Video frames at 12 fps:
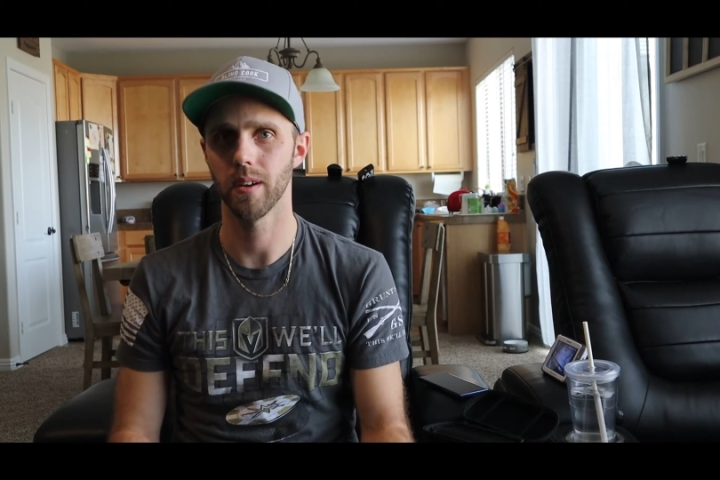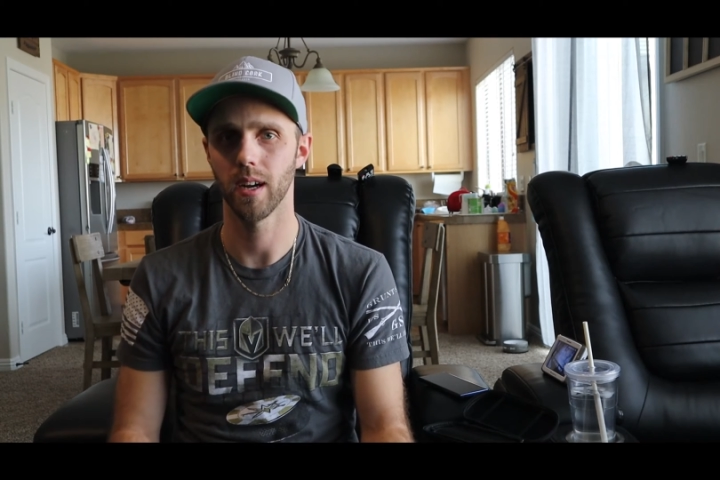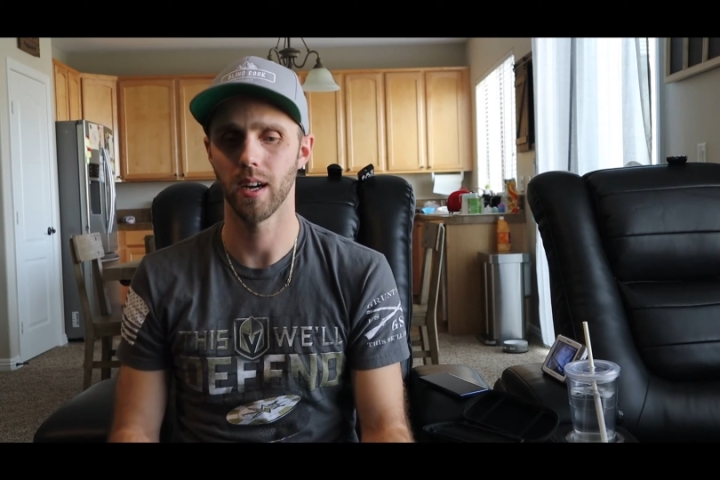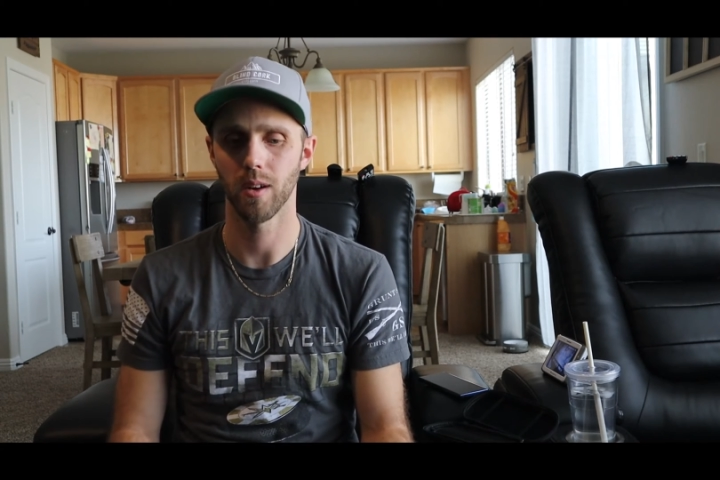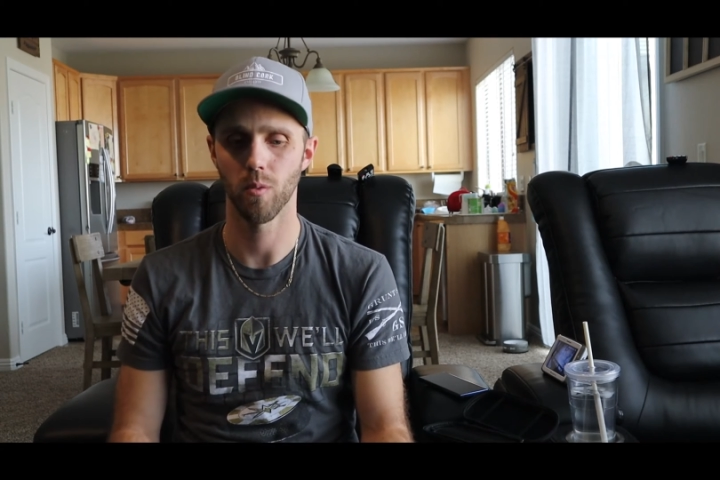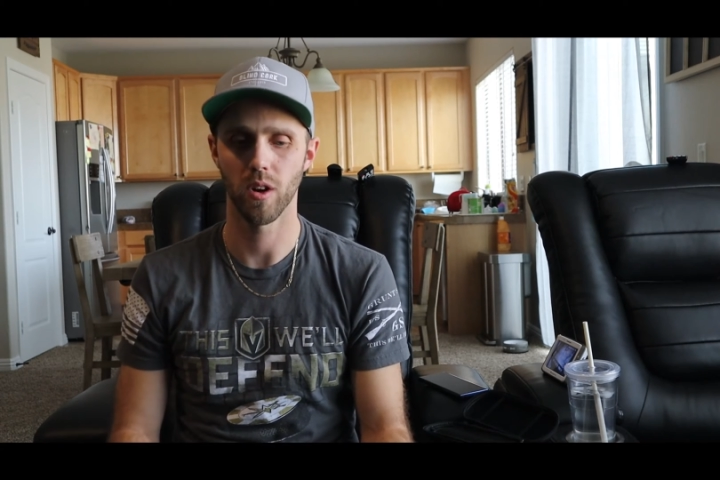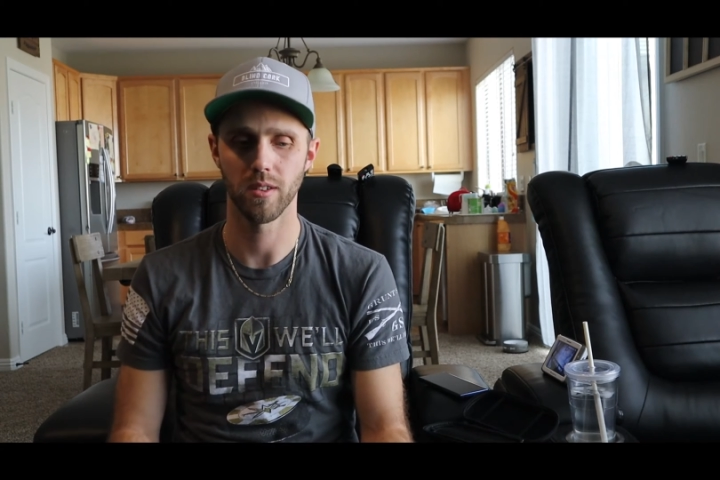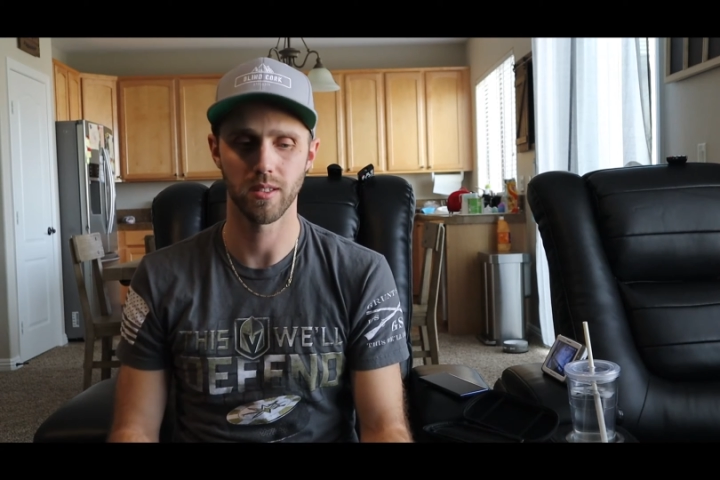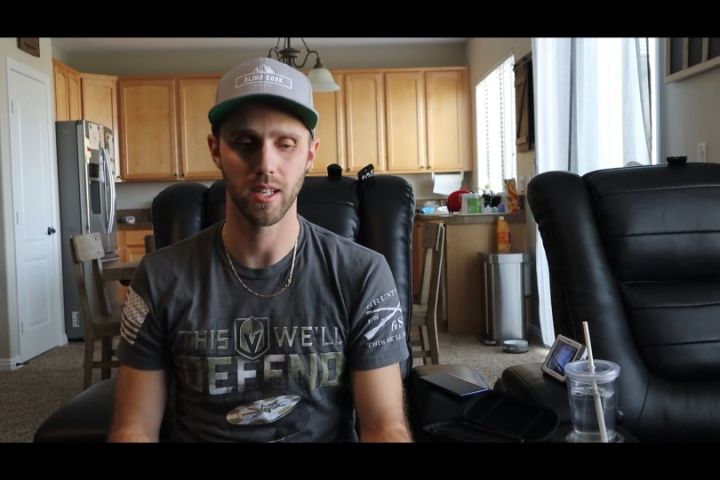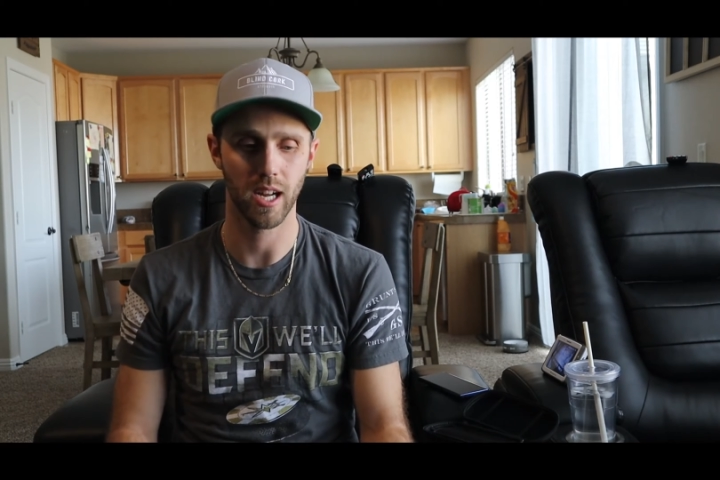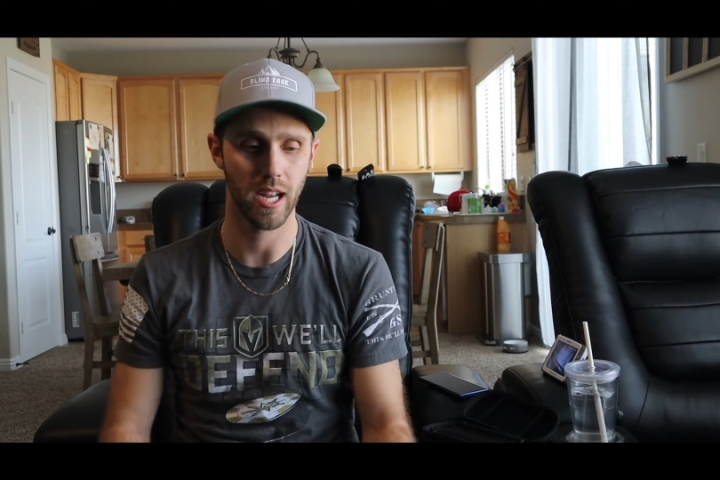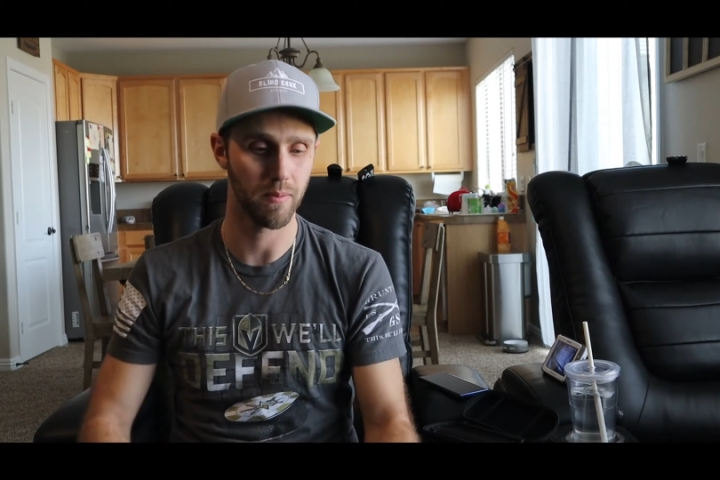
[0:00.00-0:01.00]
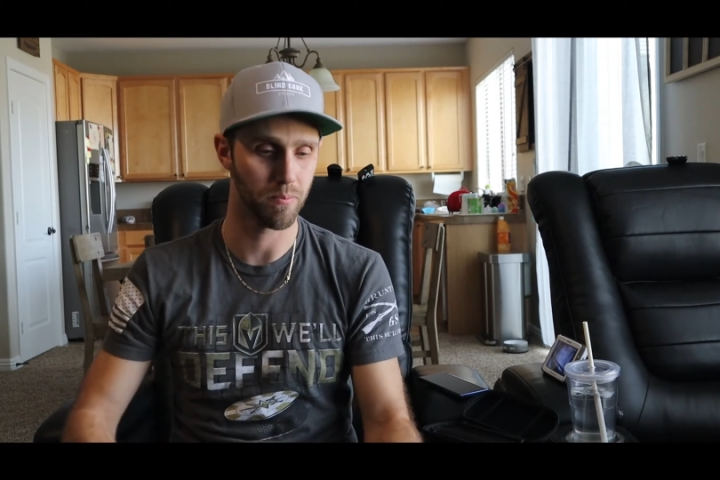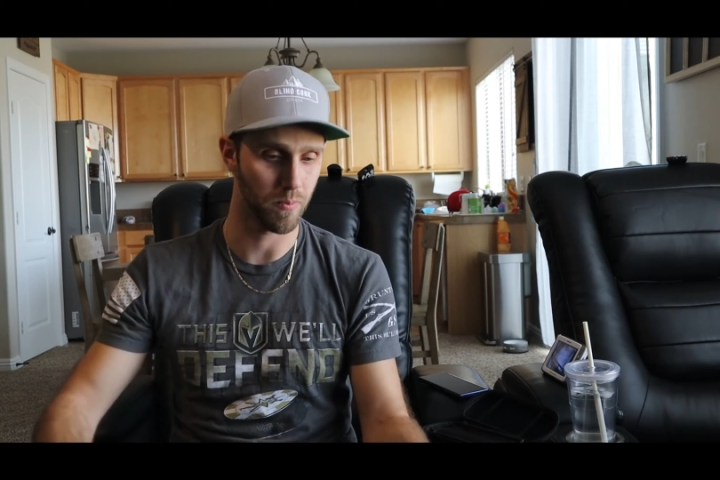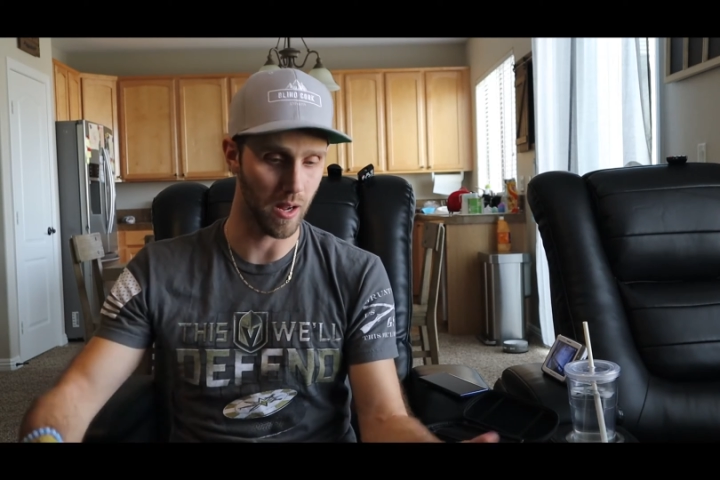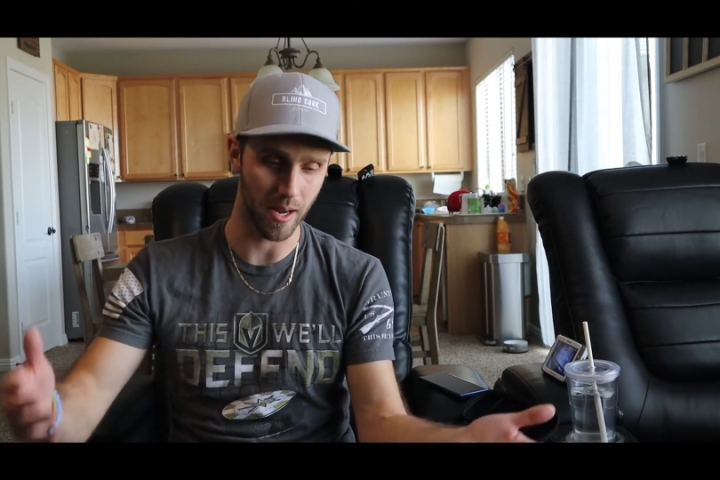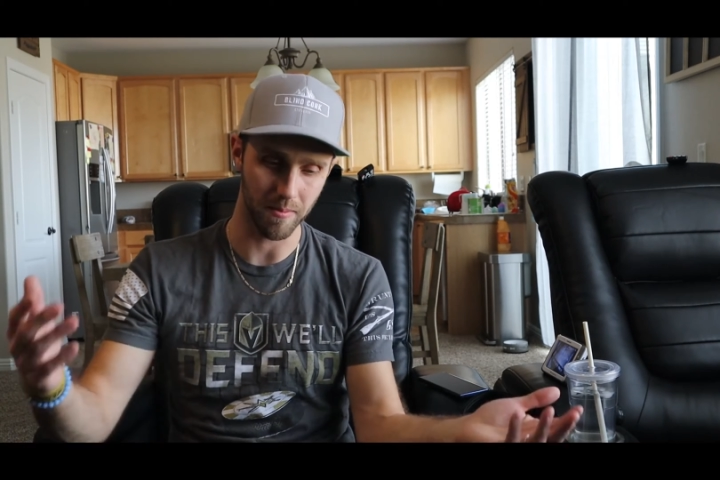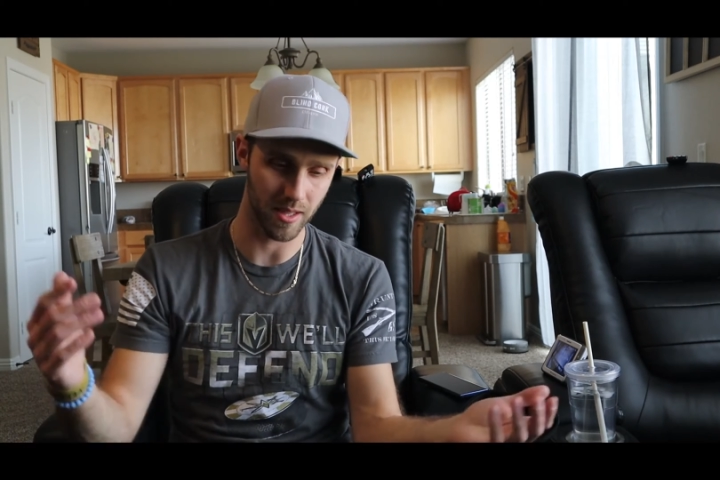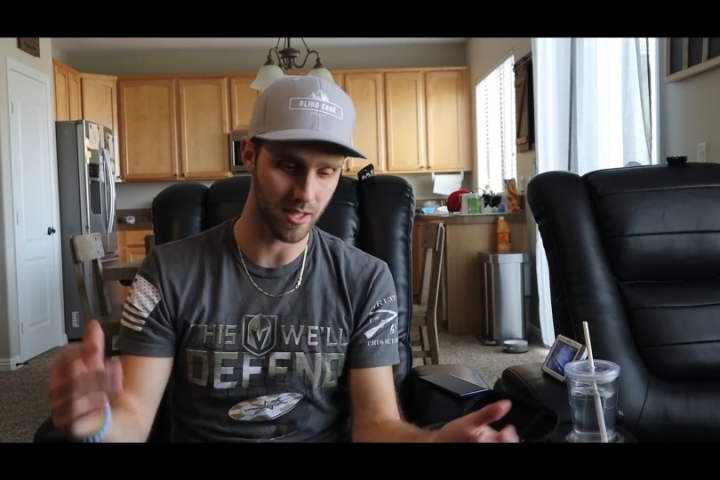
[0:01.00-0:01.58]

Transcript: Ones that I mean,